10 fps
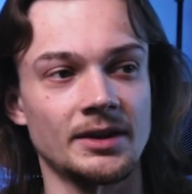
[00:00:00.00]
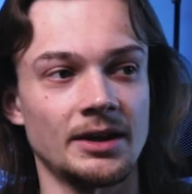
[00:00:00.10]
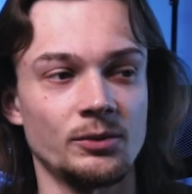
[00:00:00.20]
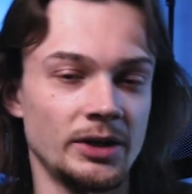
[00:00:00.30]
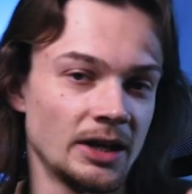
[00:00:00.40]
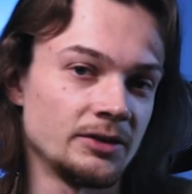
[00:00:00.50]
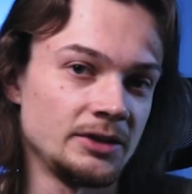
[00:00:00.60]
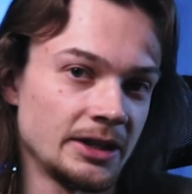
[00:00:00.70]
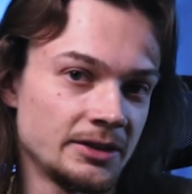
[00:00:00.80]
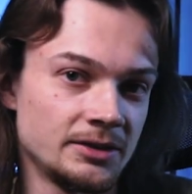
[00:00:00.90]
and we haven't
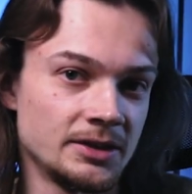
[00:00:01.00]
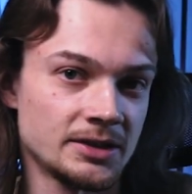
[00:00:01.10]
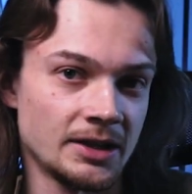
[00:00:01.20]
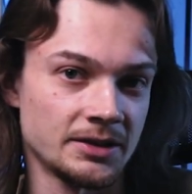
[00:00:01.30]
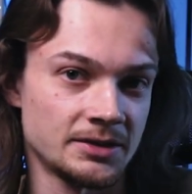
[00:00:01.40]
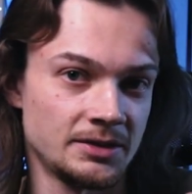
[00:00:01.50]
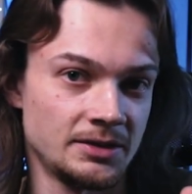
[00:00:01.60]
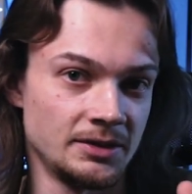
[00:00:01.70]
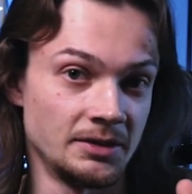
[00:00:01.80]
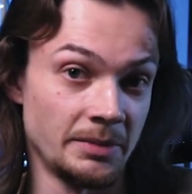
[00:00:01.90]
yet discussed
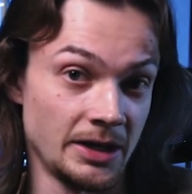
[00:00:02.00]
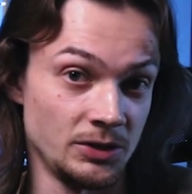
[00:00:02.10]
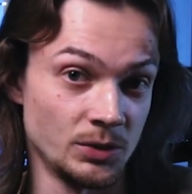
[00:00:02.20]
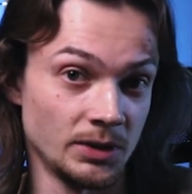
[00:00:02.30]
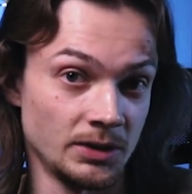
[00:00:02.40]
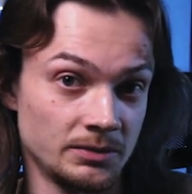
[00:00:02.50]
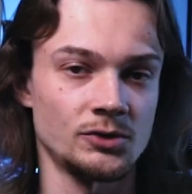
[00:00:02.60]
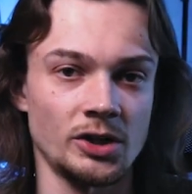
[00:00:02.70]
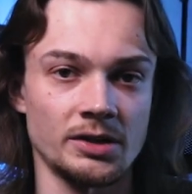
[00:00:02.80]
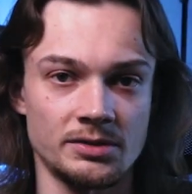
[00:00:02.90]
the manual.
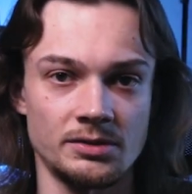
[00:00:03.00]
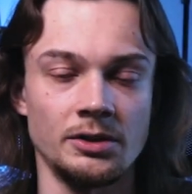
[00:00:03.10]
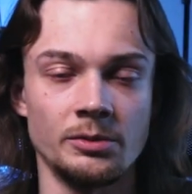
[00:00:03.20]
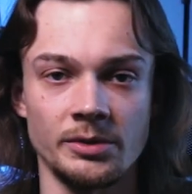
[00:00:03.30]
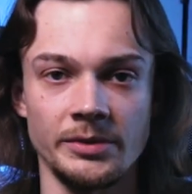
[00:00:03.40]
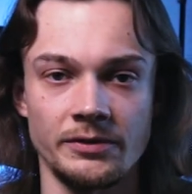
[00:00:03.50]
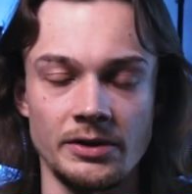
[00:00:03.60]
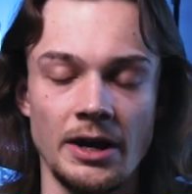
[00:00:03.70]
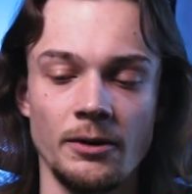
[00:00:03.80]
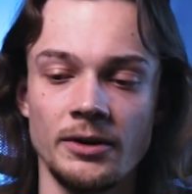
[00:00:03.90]
Just humor me for
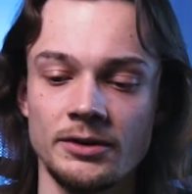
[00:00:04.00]
now.